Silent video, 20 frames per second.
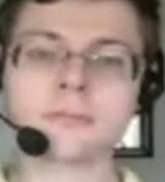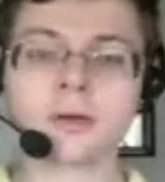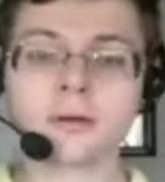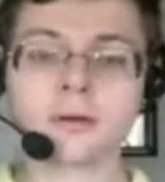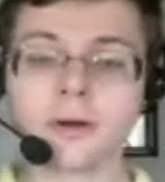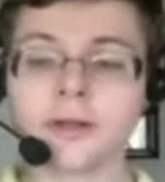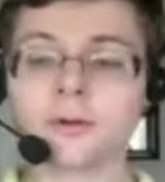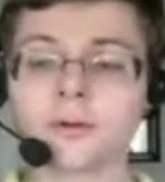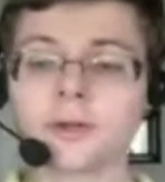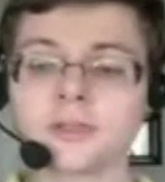
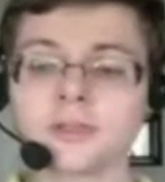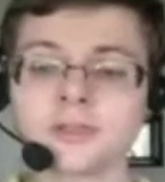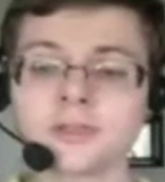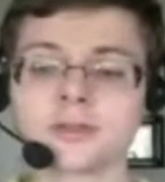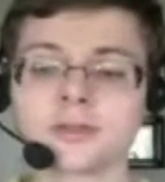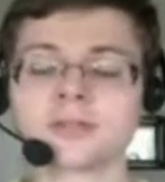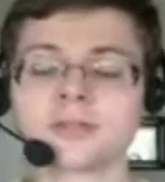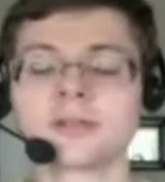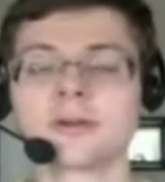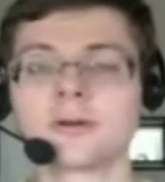great
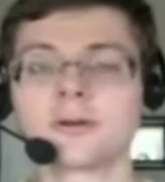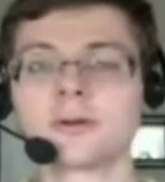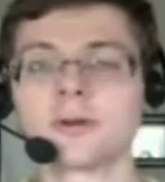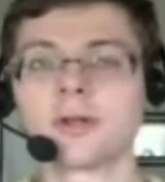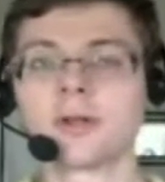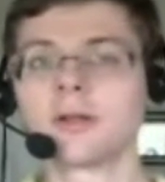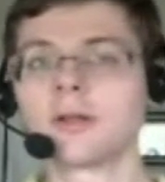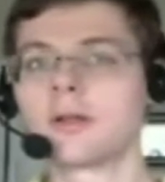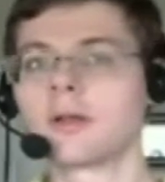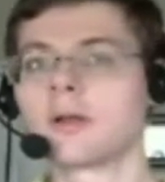question.
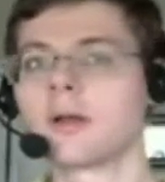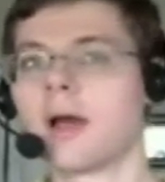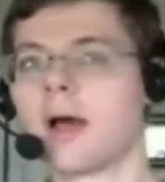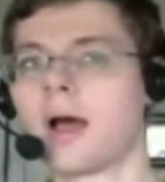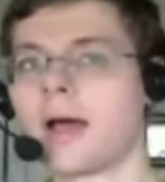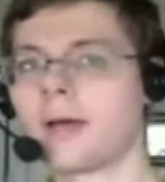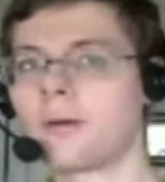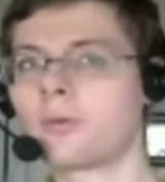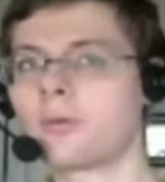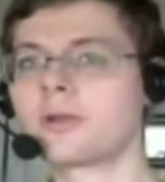So
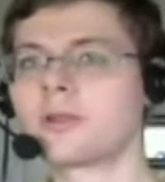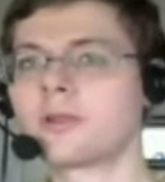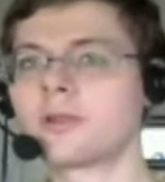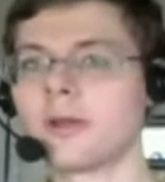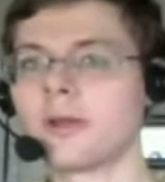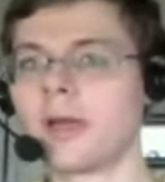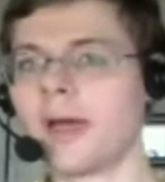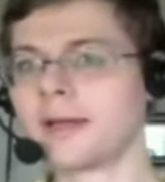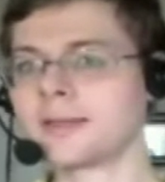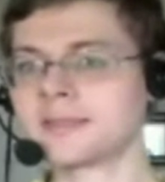I would
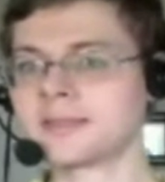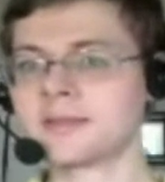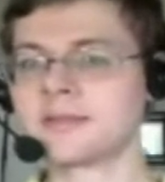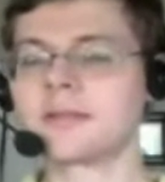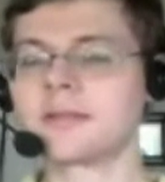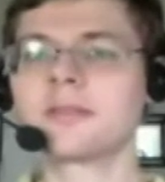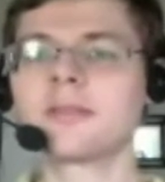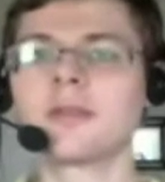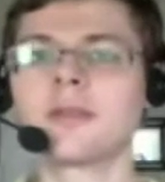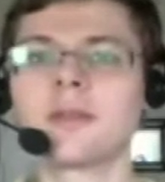ask
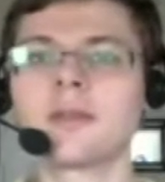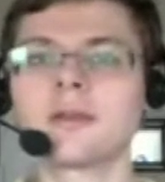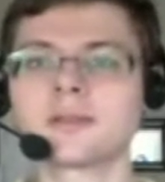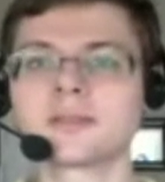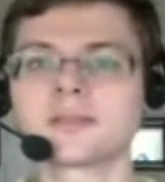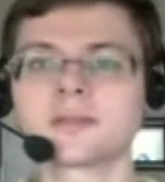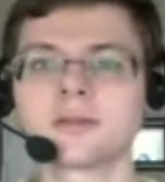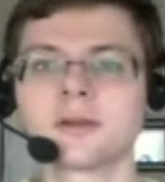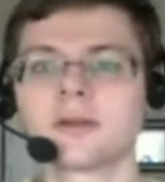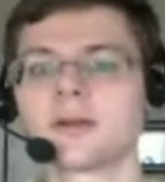the
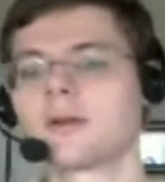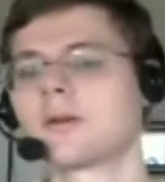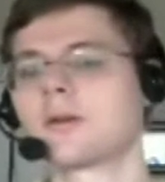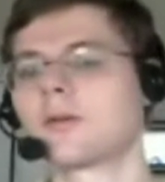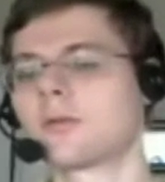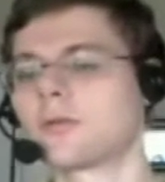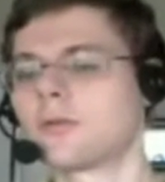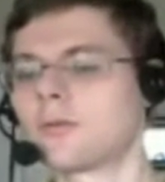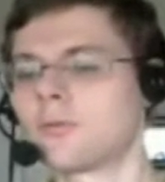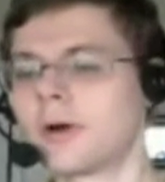theist
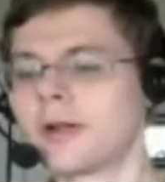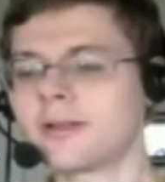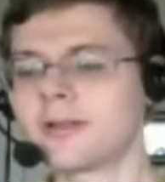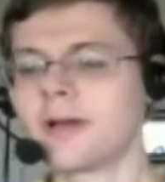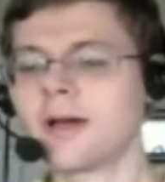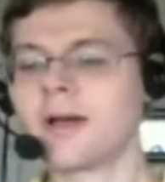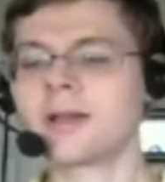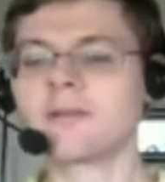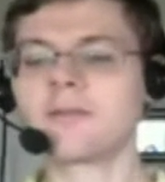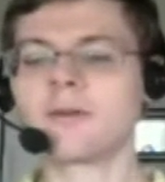what
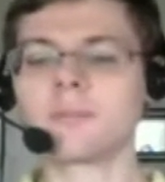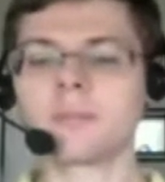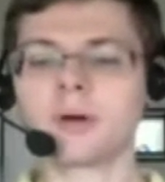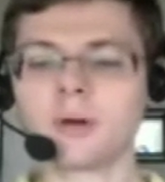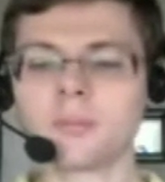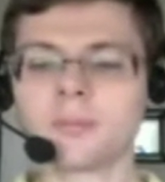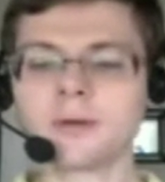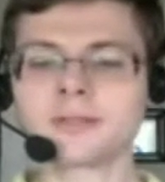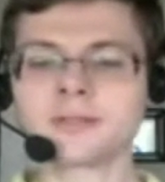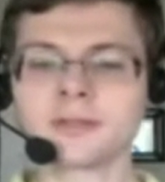kind of a
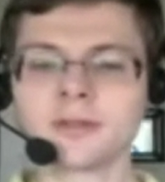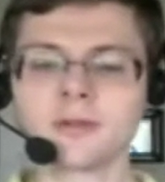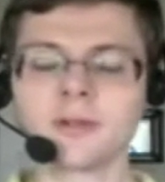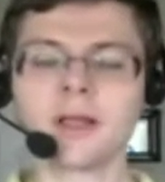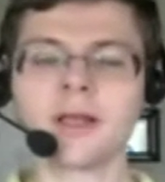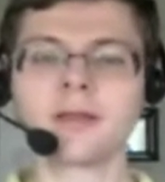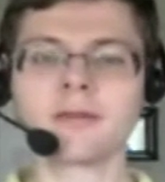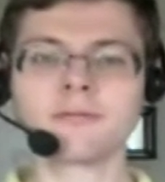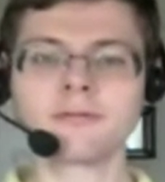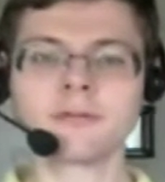purpose to
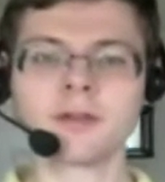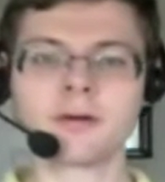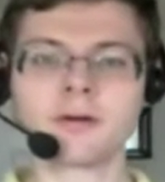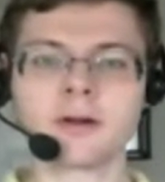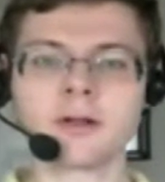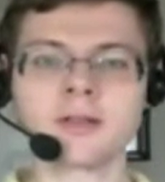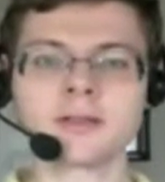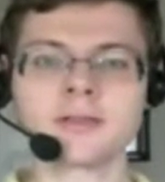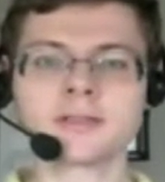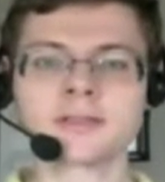life there
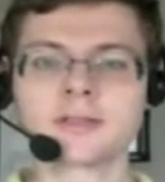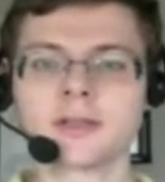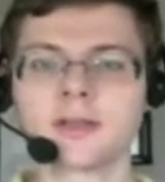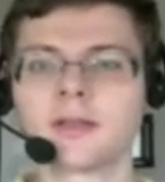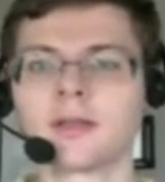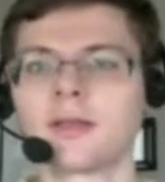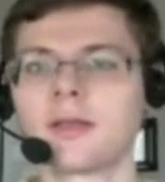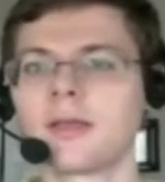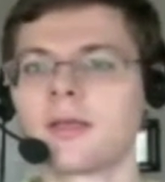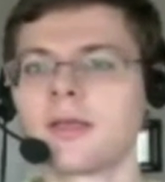is
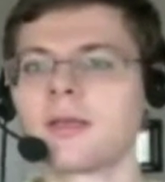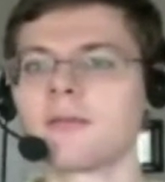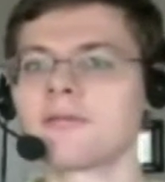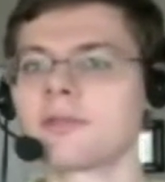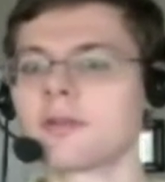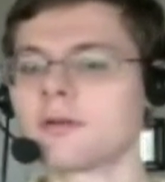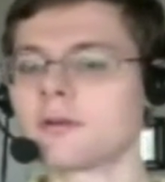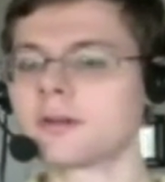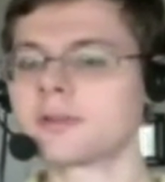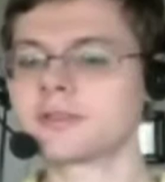if
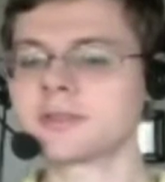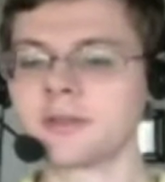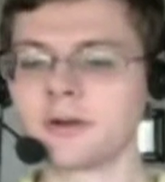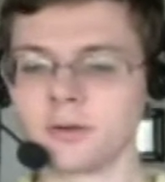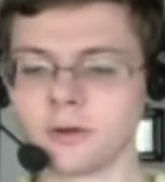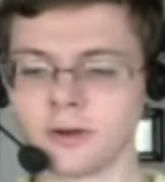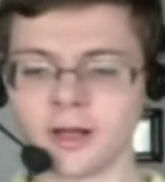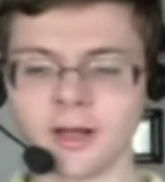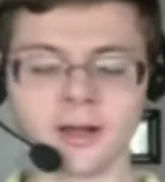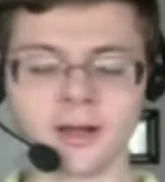there is no
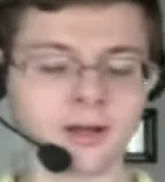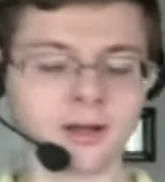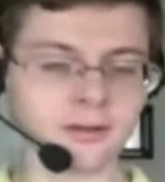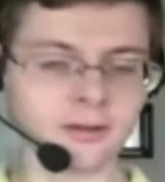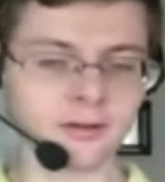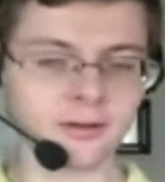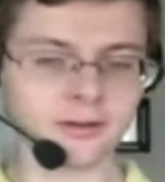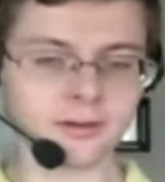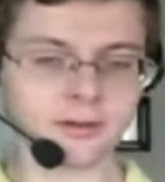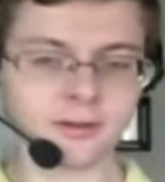God.
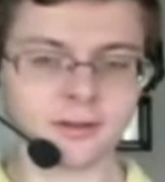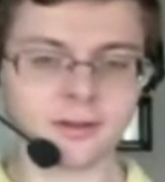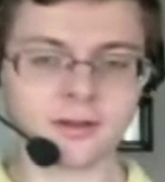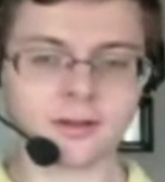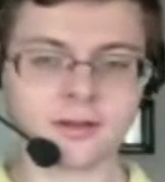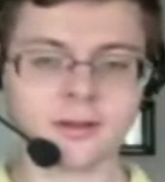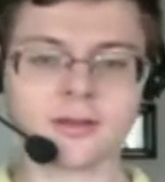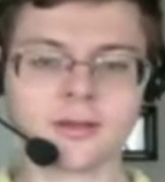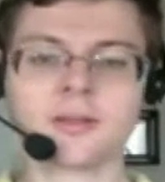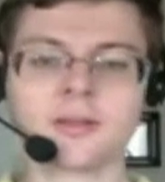
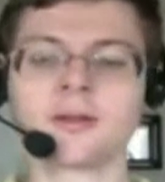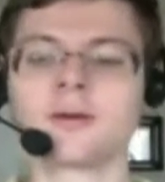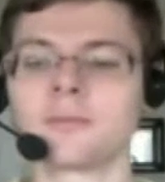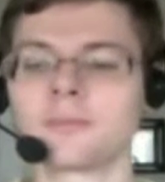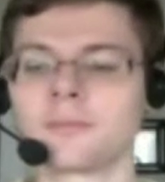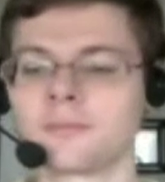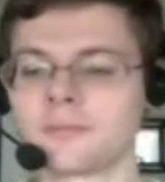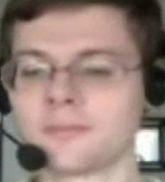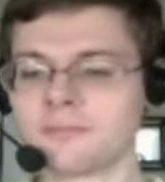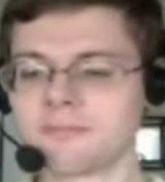You
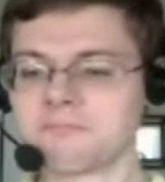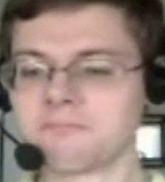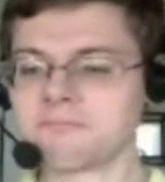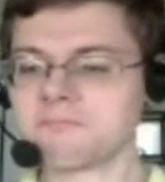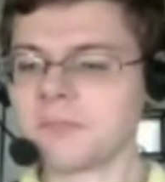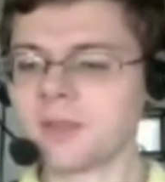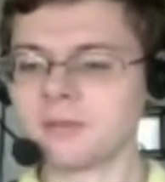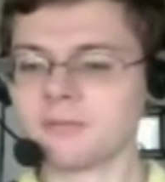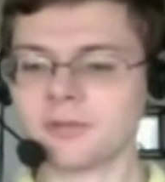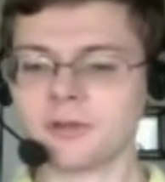know,
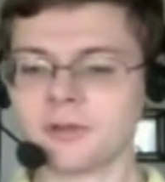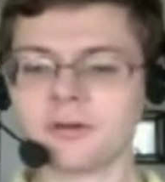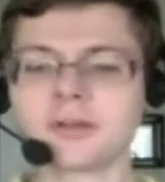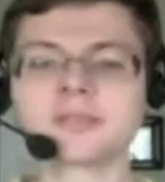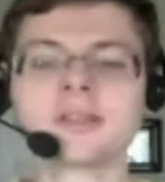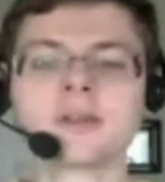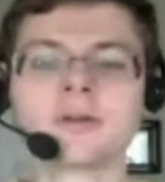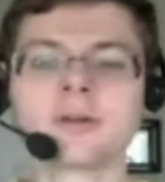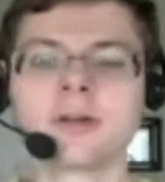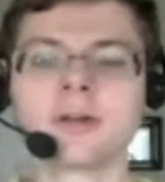if there
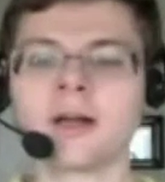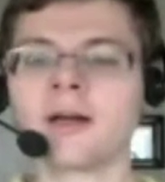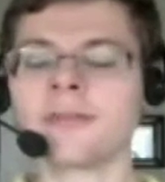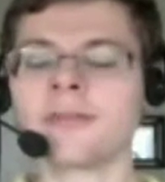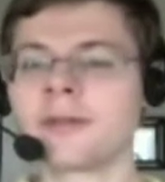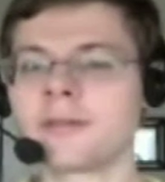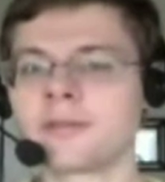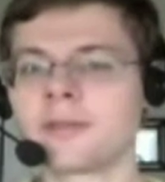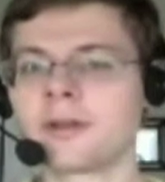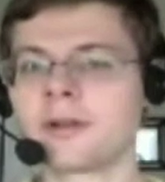is no
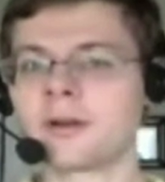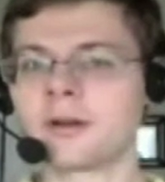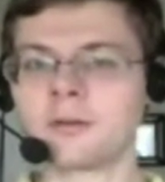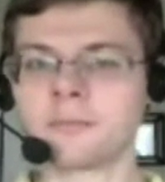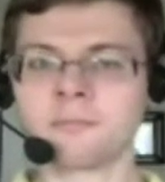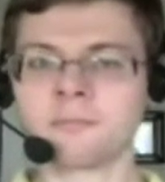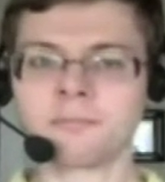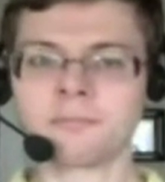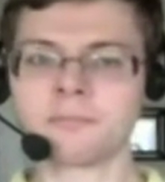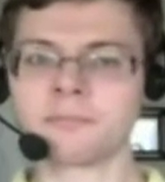God, then
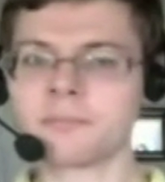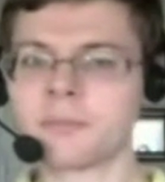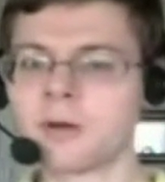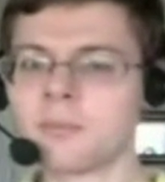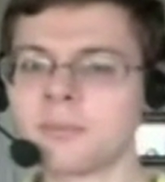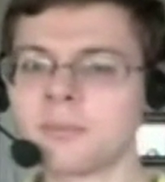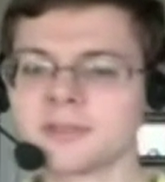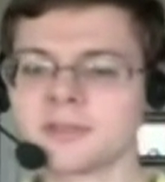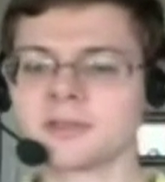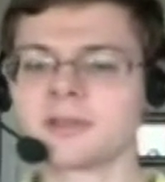their
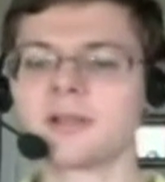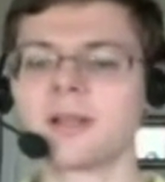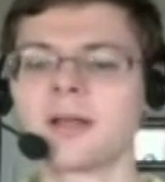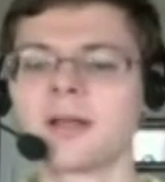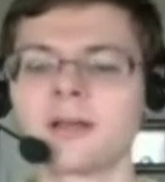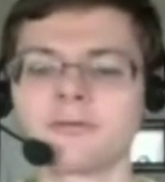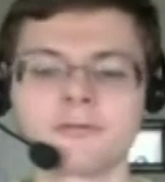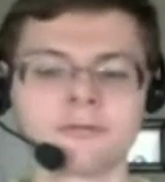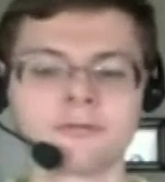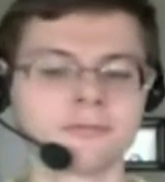purpose in
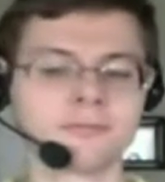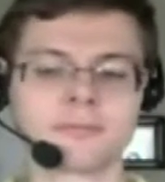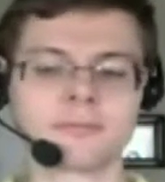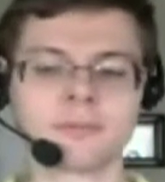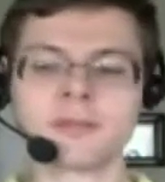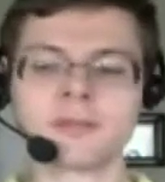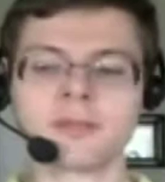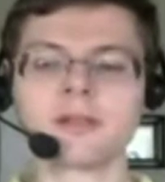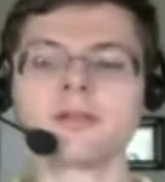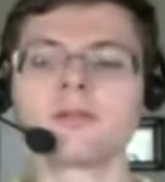life,
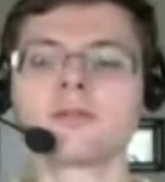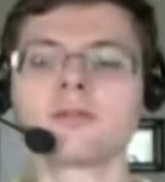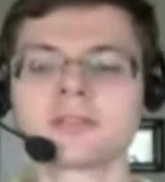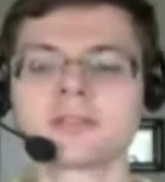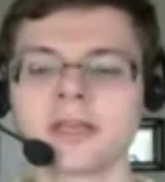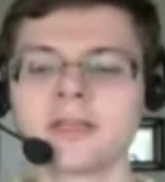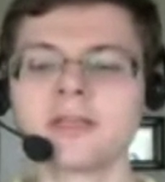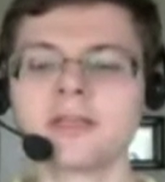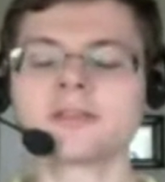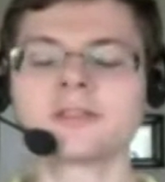then they lose
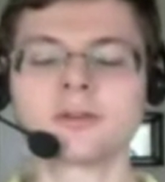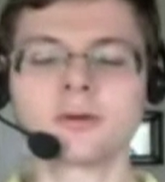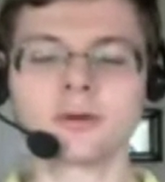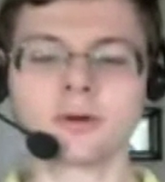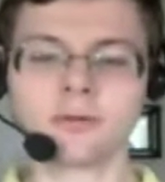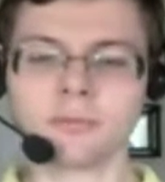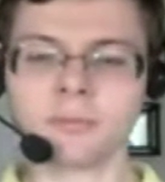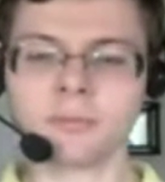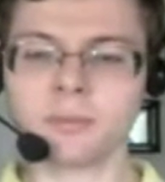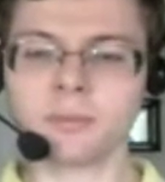any
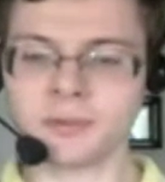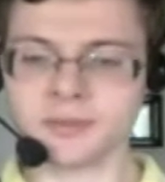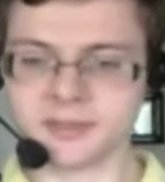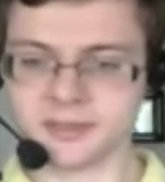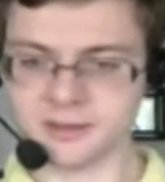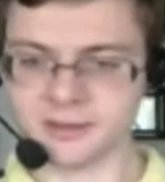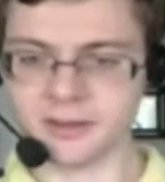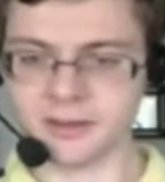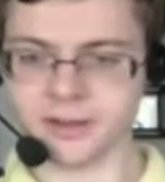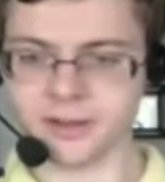sort of
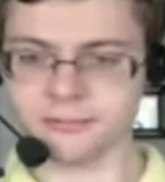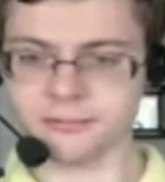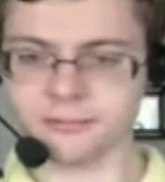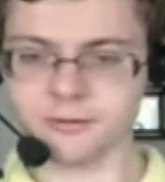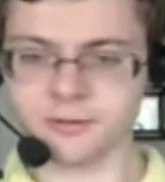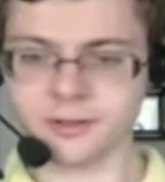purpose in life.